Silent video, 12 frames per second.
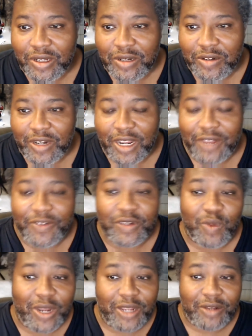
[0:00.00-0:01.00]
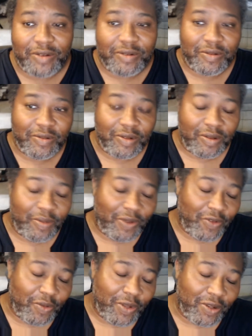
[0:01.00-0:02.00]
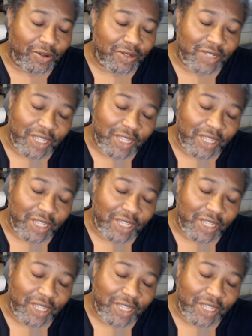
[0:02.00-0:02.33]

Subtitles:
Tre'Davious White of the Buffalo Bills.